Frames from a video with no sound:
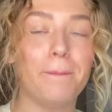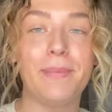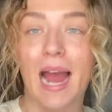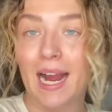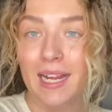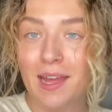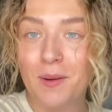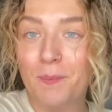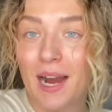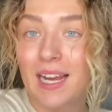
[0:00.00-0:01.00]
back
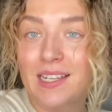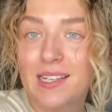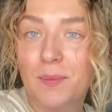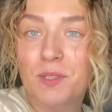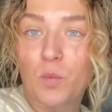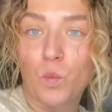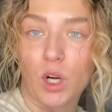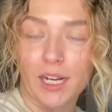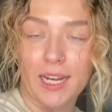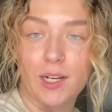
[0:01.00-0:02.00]
and biceps
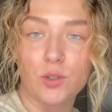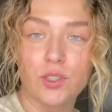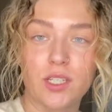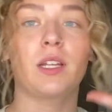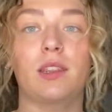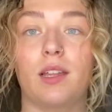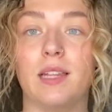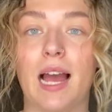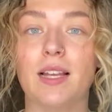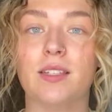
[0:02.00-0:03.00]
workout. The
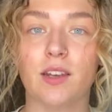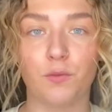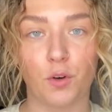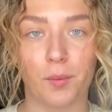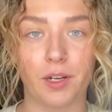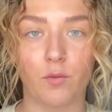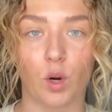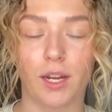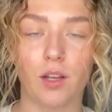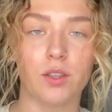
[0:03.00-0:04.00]
last informative
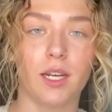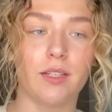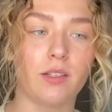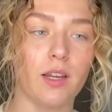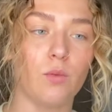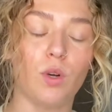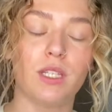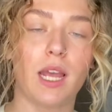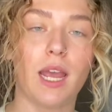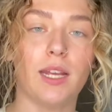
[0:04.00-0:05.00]
workout that I did
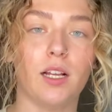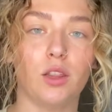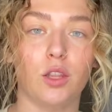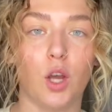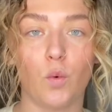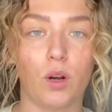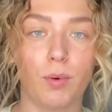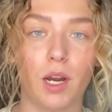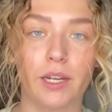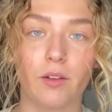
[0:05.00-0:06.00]
was a lower
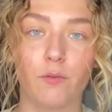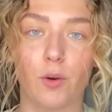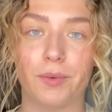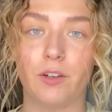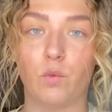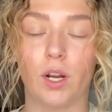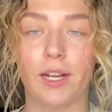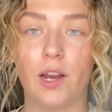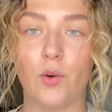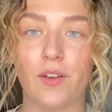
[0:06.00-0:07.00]
body informative
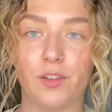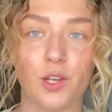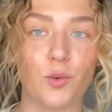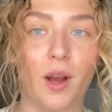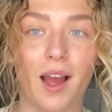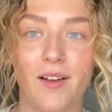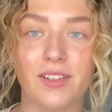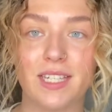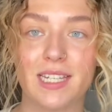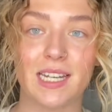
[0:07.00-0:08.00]
workout. If you
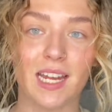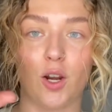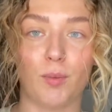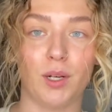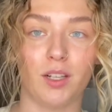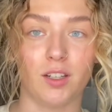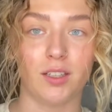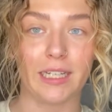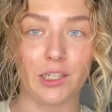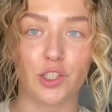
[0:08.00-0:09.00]
haven't seen it, I'll put a little
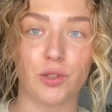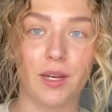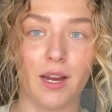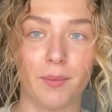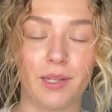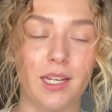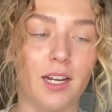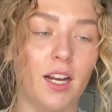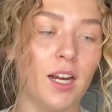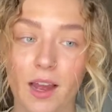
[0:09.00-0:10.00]
link to it up
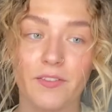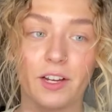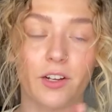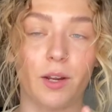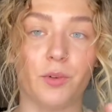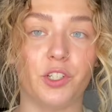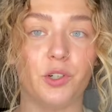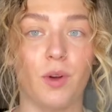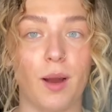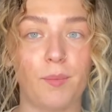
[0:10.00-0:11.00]
here. I figured I would
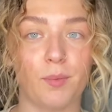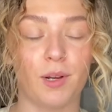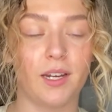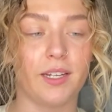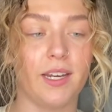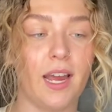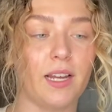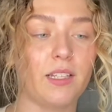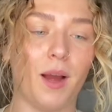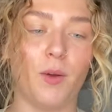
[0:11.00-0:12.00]
do upper body
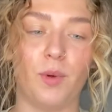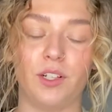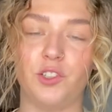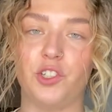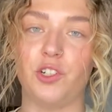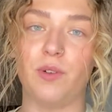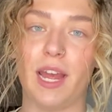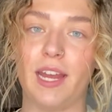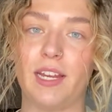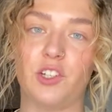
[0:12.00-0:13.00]
next. I will do
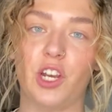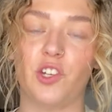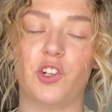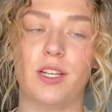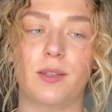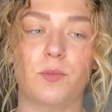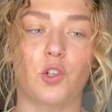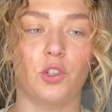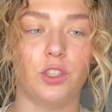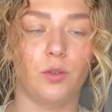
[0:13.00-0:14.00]
a chest, triceps,
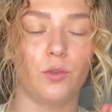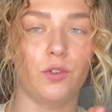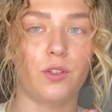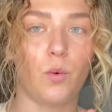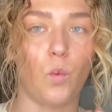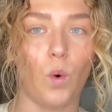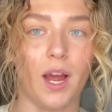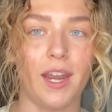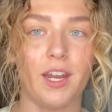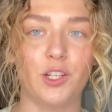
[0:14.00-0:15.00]
shoulders
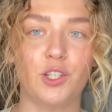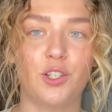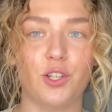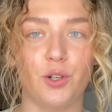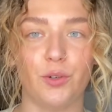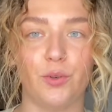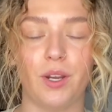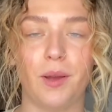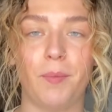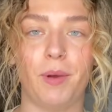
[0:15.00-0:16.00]
one
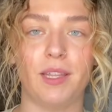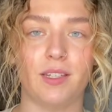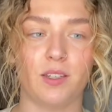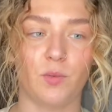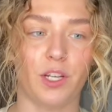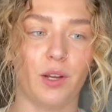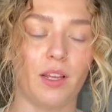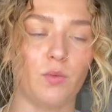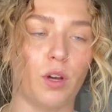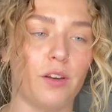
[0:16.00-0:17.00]
soon, but this is what you
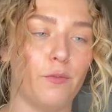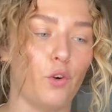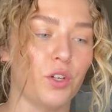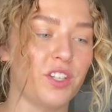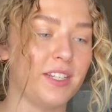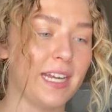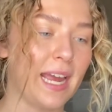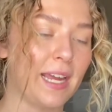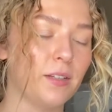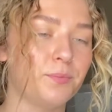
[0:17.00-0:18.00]
guys wanted for
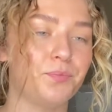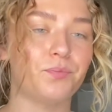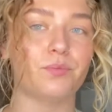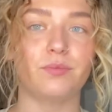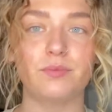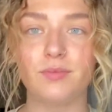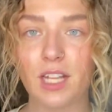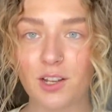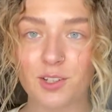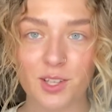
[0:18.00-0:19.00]
today.
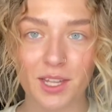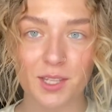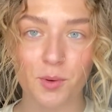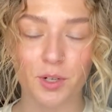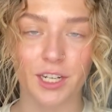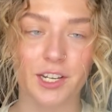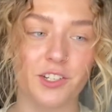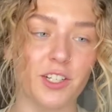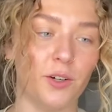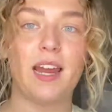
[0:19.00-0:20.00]
So that's what we're gonna do.